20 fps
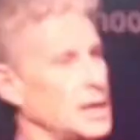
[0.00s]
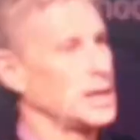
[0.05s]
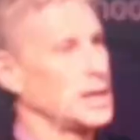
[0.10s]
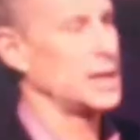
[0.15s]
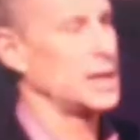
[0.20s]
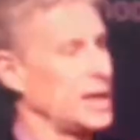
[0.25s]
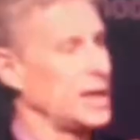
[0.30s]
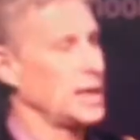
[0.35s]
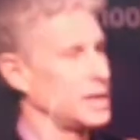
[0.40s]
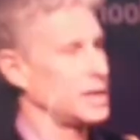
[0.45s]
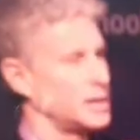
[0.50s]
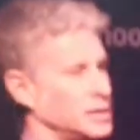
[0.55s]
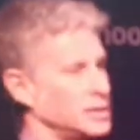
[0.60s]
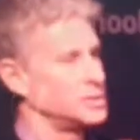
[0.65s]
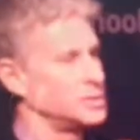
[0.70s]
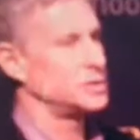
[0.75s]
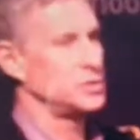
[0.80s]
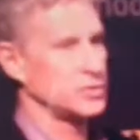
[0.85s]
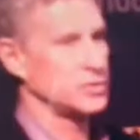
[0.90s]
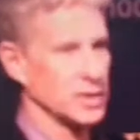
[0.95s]

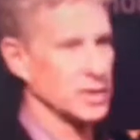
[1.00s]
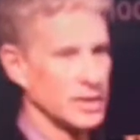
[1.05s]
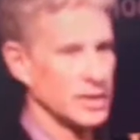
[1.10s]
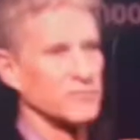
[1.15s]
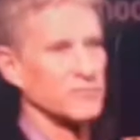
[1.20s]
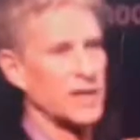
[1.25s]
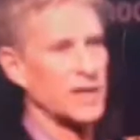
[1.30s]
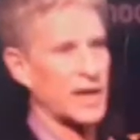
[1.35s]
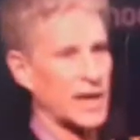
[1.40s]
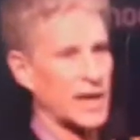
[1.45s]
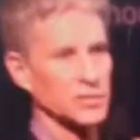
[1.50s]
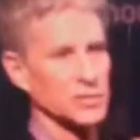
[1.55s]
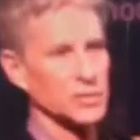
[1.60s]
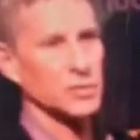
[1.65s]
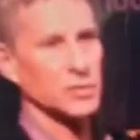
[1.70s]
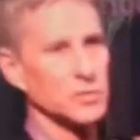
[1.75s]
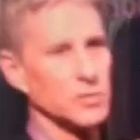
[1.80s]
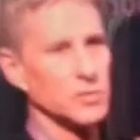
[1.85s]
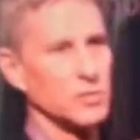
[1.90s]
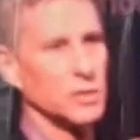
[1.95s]
and you can get
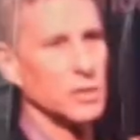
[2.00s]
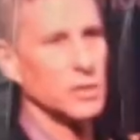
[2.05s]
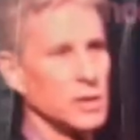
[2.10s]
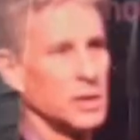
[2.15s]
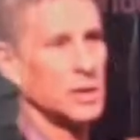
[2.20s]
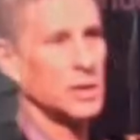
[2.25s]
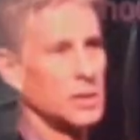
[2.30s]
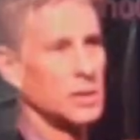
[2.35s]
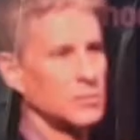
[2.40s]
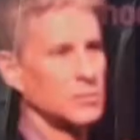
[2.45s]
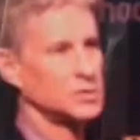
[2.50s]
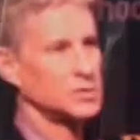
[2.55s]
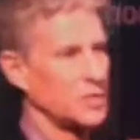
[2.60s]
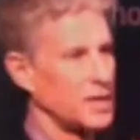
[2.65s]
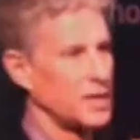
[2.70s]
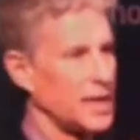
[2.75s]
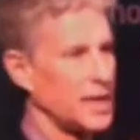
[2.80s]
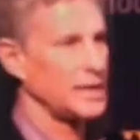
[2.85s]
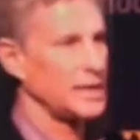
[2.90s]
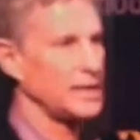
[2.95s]
value
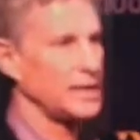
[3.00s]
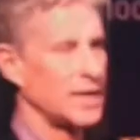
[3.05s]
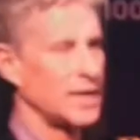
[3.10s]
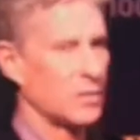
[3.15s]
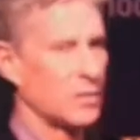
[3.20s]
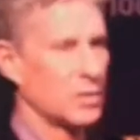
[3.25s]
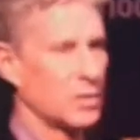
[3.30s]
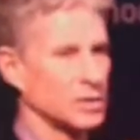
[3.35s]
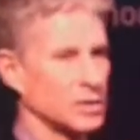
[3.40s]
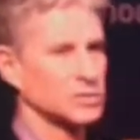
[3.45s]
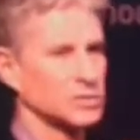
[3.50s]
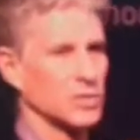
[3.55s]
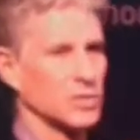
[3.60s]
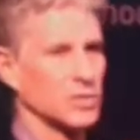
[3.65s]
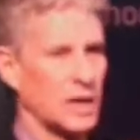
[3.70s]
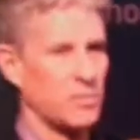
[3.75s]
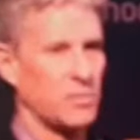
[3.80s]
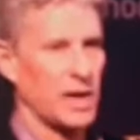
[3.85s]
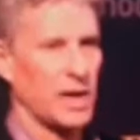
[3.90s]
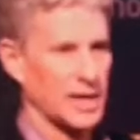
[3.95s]
between any networks without
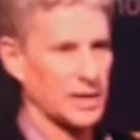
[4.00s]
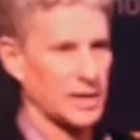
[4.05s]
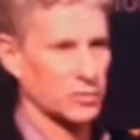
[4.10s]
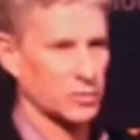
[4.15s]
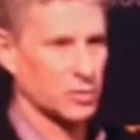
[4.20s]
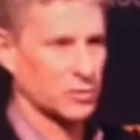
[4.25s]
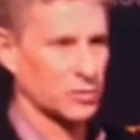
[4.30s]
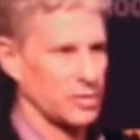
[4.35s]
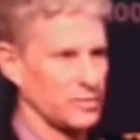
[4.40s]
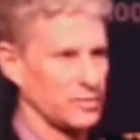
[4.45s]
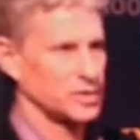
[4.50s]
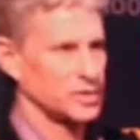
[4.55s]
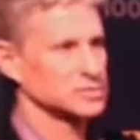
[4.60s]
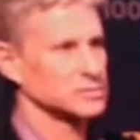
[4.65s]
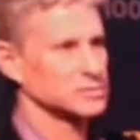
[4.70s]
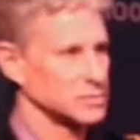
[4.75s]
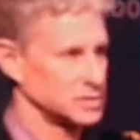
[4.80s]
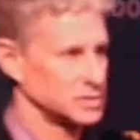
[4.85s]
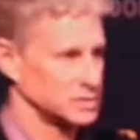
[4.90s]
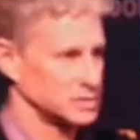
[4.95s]
get bilateral. Get rid of that agreements.
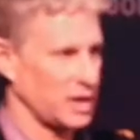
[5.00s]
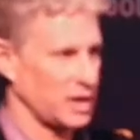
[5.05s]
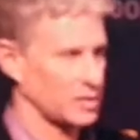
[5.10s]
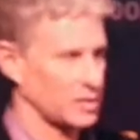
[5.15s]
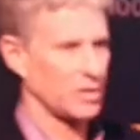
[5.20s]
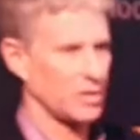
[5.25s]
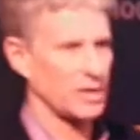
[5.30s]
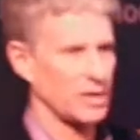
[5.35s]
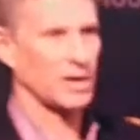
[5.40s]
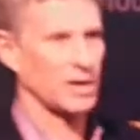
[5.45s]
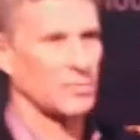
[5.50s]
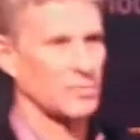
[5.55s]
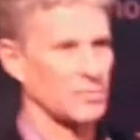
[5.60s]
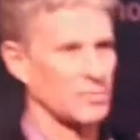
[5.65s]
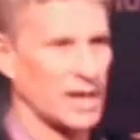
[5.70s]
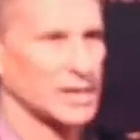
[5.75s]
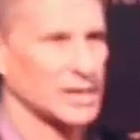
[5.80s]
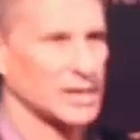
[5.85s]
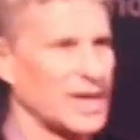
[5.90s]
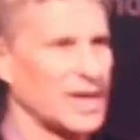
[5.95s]
fucking window. By the way, why
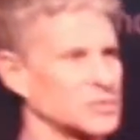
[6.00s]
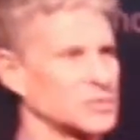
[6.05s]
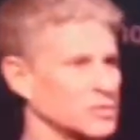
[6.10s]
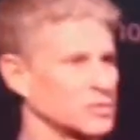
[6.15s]
bilateral